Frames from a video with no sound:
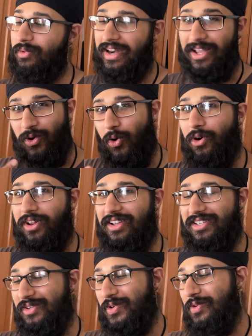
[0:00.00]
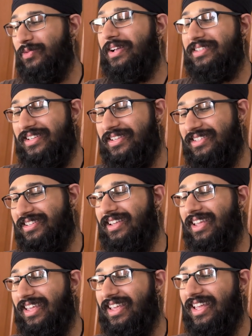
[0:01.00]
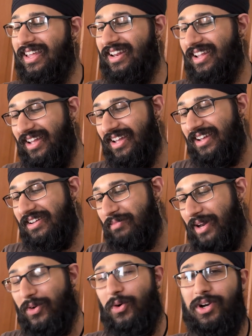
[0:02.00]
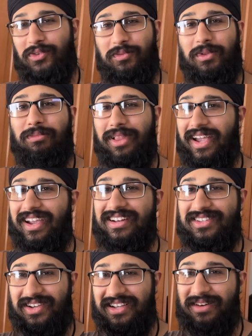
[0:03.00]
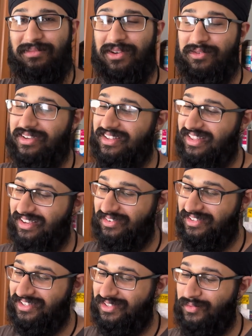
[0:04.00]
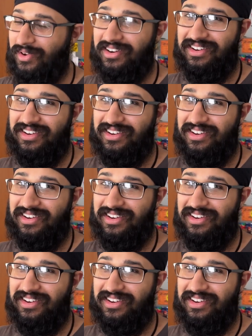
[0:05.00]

and I caught it, so reflex is kicking in, but I caught it from the blade, so I cut my finger there, which is fun.